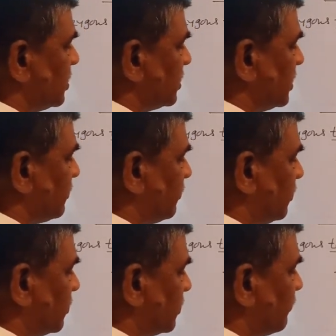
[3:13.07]

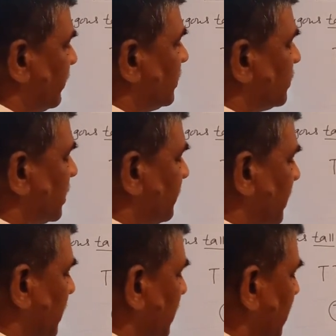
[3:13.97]
Therefore,
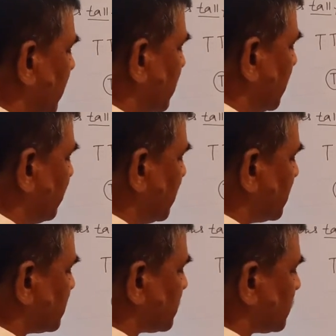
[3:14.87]
phenotypically it
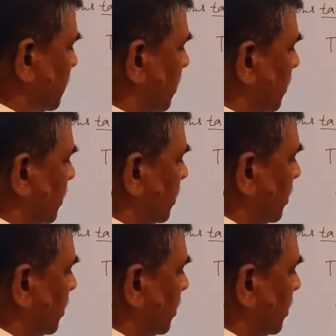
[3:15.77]
appears tall,